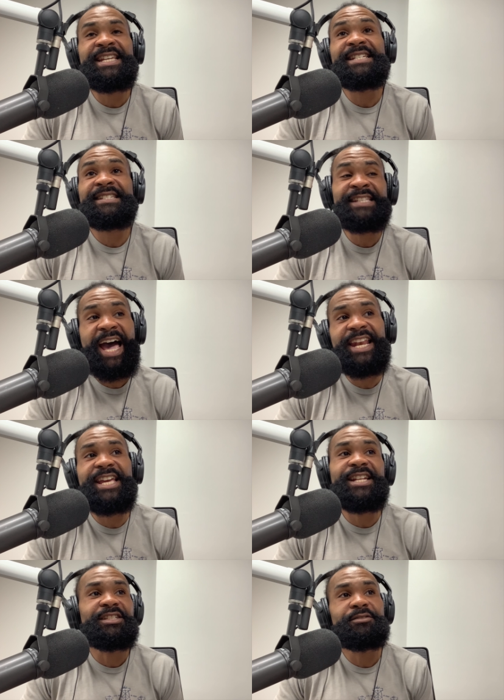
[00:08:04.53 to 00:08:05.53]
he
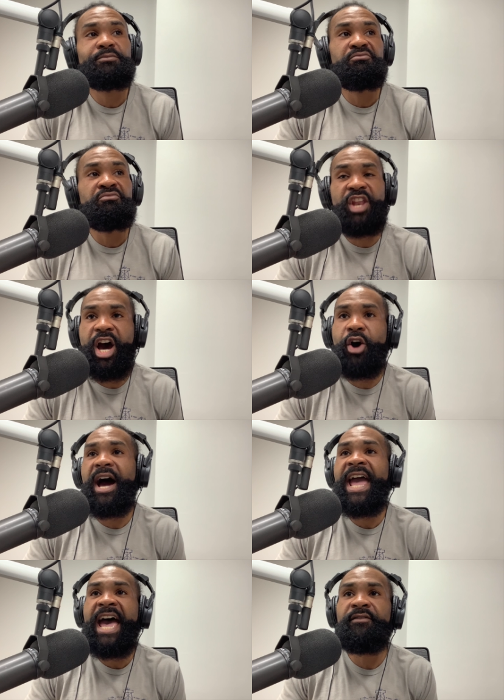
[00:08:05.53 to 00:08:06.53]
decided no,
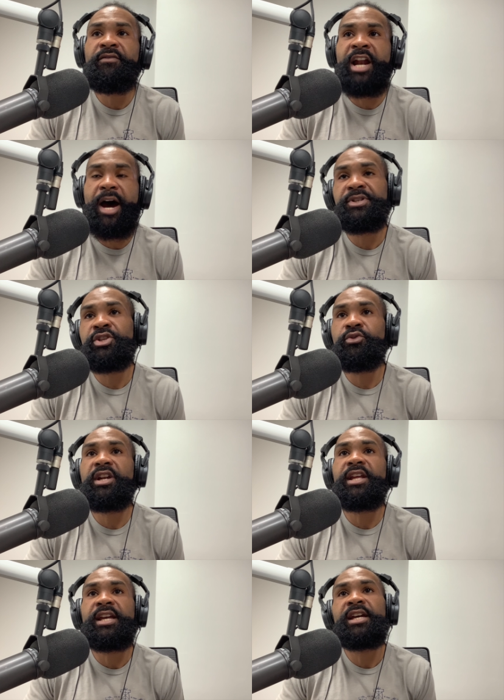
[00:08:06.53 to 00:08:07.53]
I have an
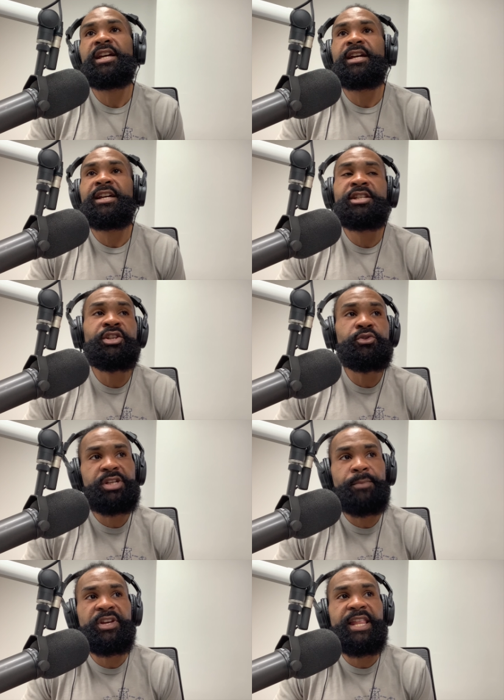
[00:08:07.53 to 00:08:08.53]
opportunity to do
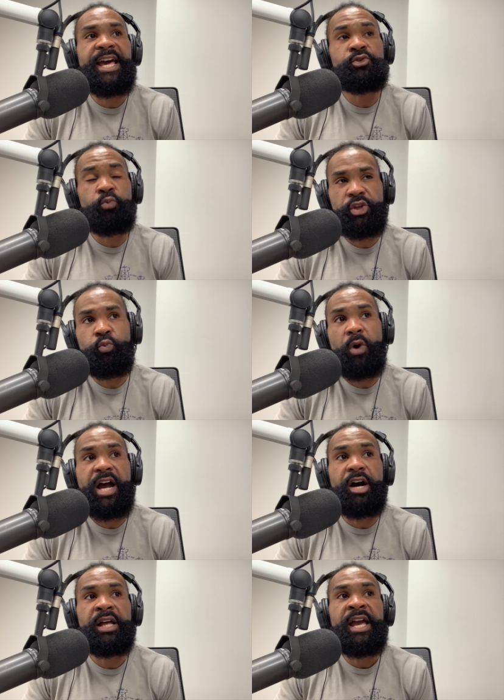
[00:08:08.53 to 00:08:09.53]
something that is
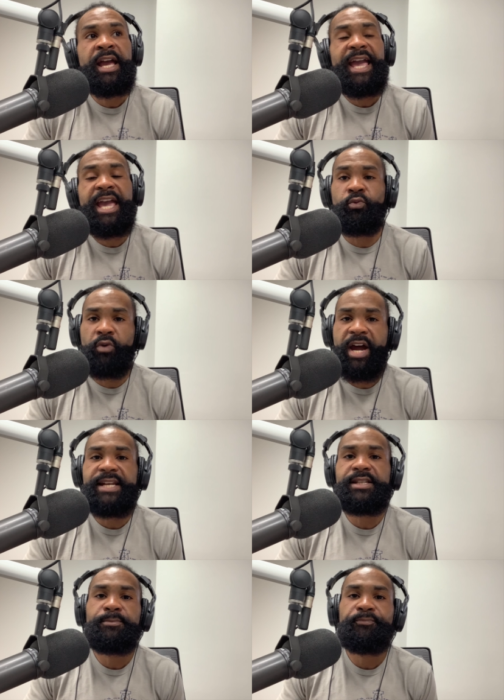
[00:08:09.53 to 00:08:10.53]
worthwhile and
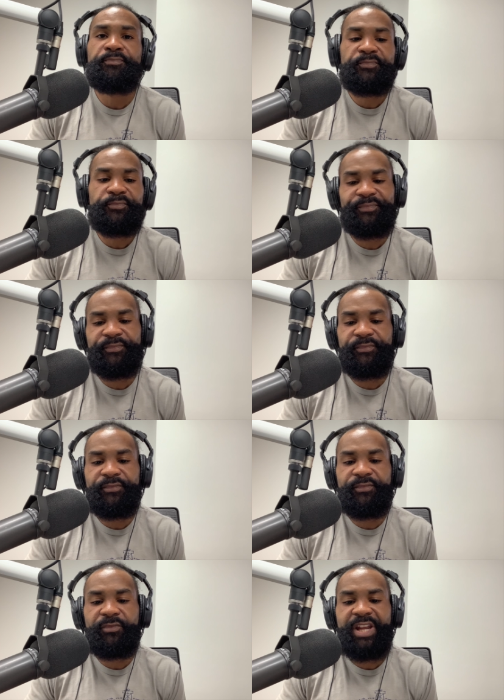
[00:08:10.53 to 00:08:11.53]
right.
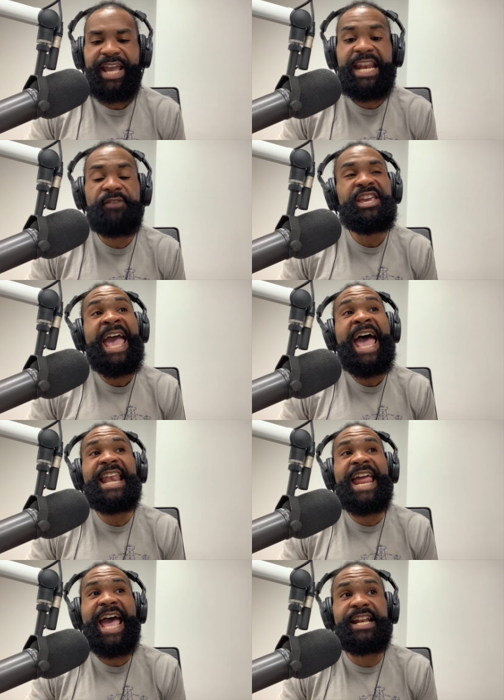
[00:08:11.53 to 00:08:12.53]
And if he
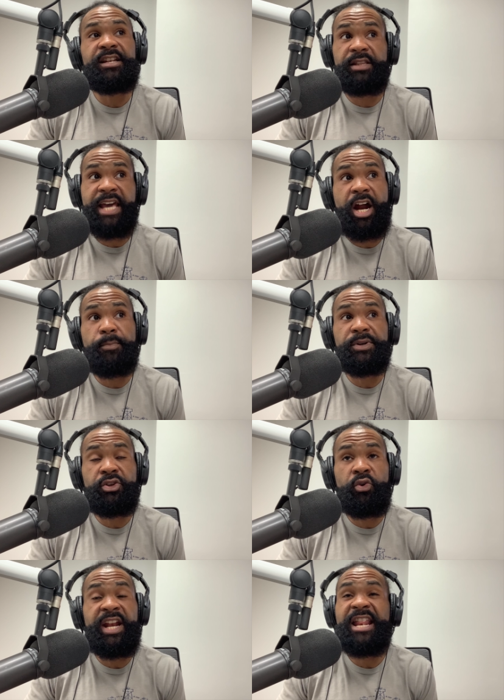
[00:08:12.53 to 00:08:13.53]
hadn't had that
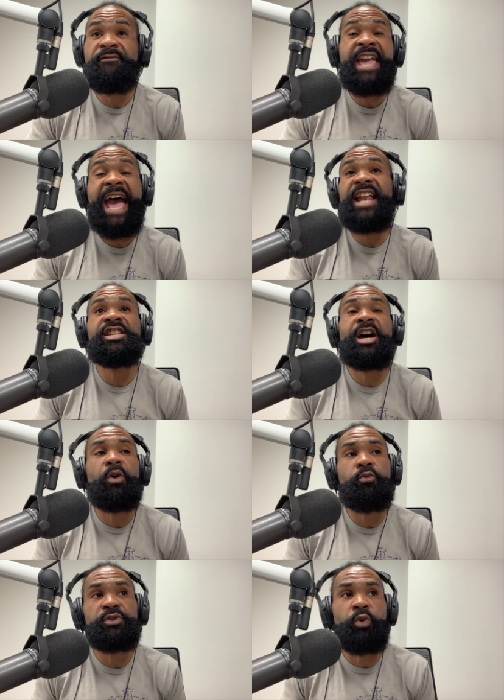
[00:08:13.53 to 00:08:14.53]
opportunity, and if he hadn't done
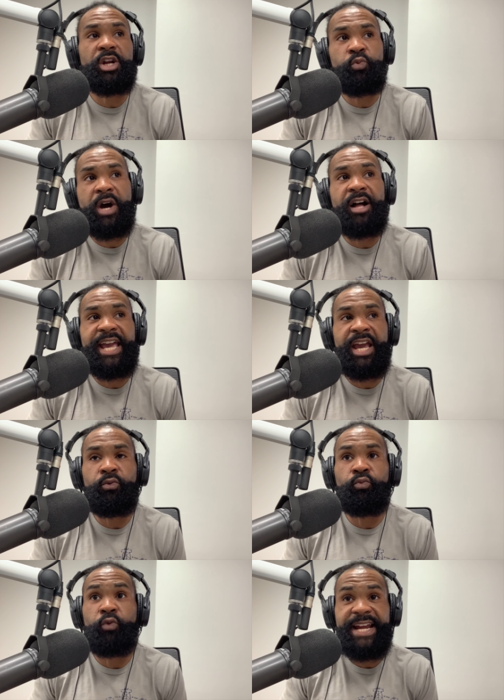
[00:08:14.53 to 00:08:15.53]
what was worthwhile
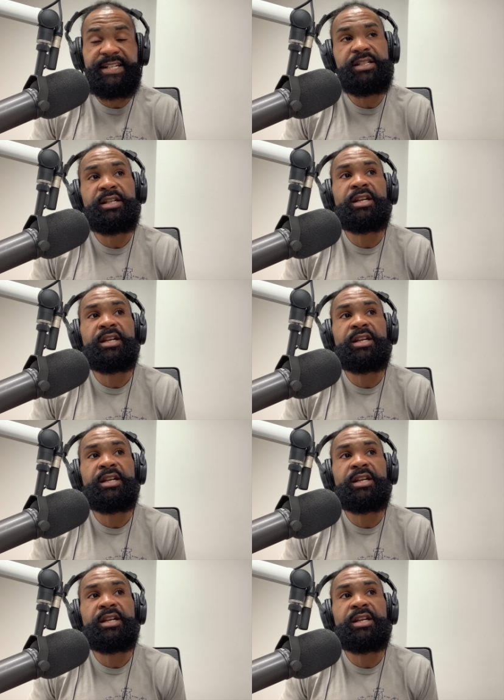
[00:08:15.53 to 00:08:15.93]
and right,